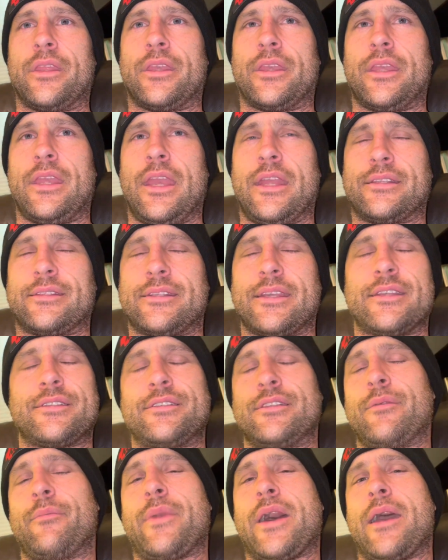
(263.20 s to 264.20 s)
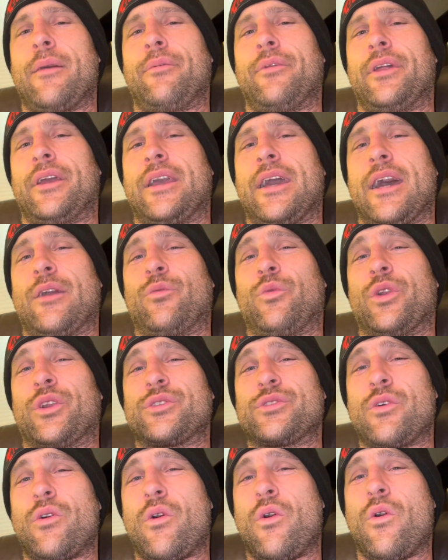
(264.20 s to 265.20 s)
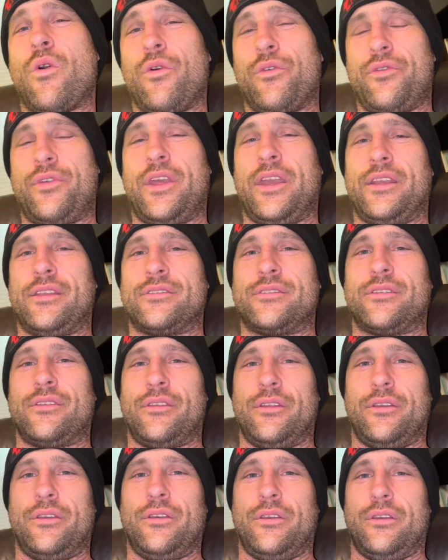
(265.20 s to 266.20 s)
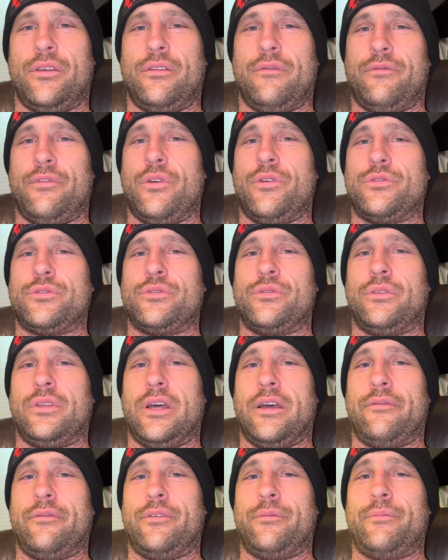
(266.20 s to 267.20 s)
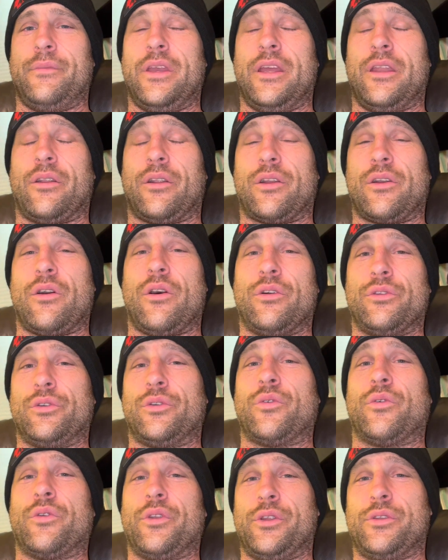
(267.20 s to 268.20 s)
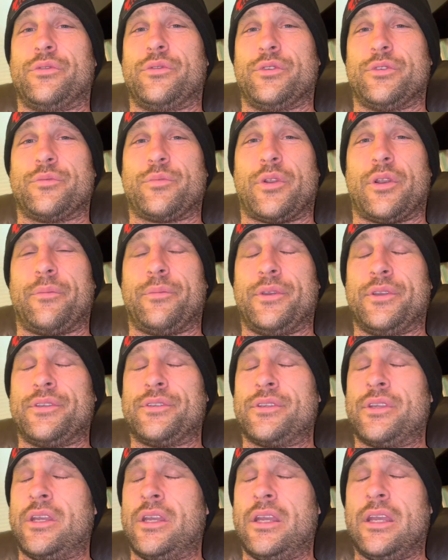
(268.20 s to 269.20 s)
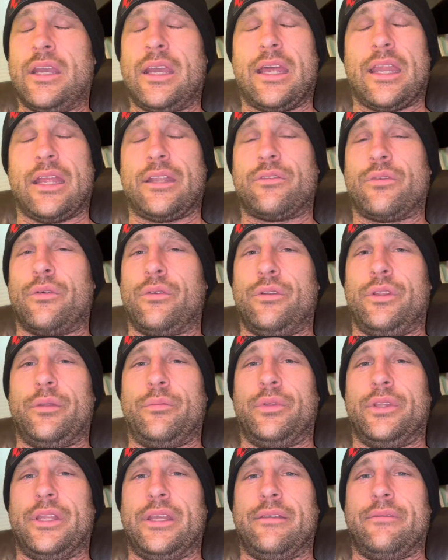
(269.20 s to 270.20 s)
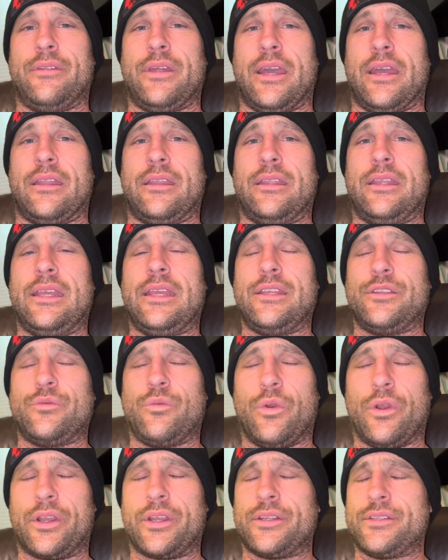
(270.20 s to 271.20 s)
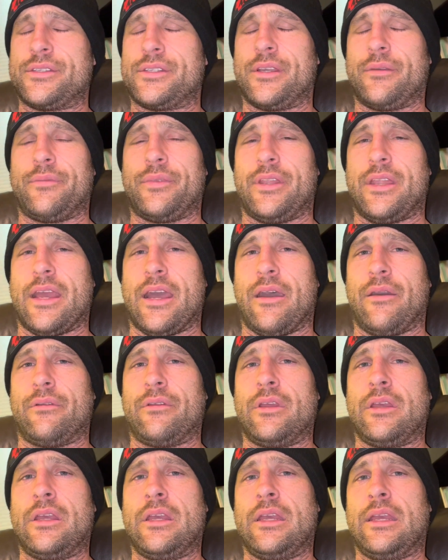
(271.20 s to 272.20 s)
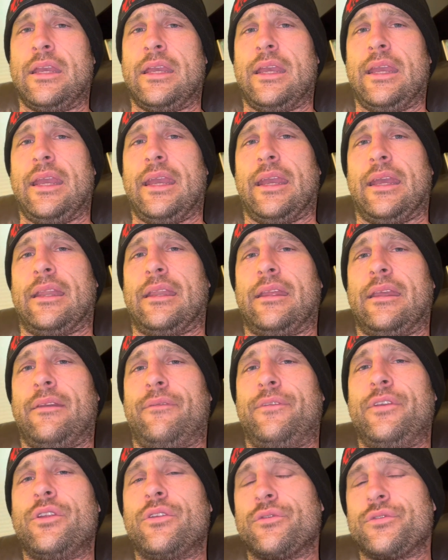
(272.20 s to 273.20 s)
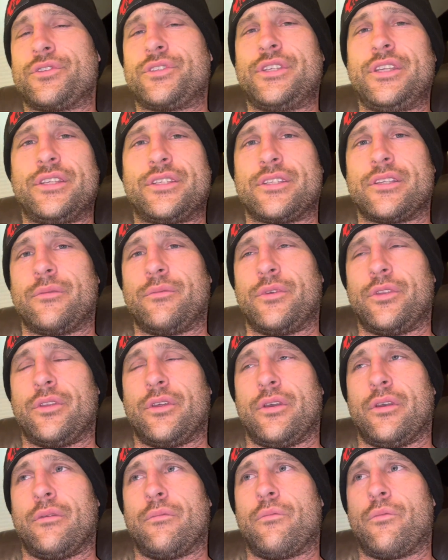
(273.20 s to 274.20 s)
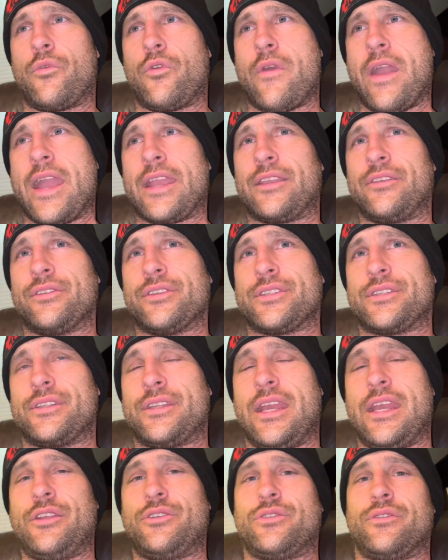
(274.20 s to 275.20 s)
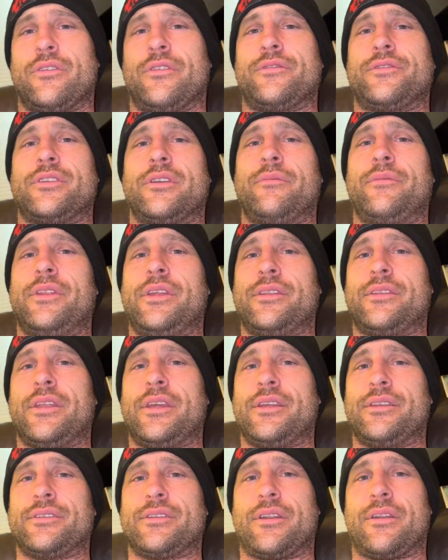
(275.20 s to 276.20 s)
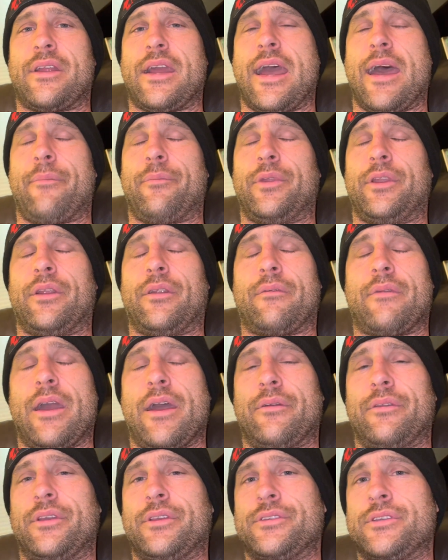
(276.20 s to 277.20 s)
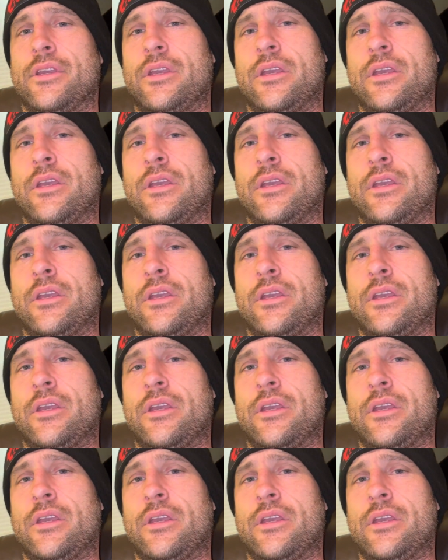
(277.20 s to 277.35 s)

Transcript: it says in the Bible that God works all things to the good of those who love him and are called according to his purpose. And I totally believe that. He's working something out. And if you don't see some of the miraculous nature of some of the things that are happening around us,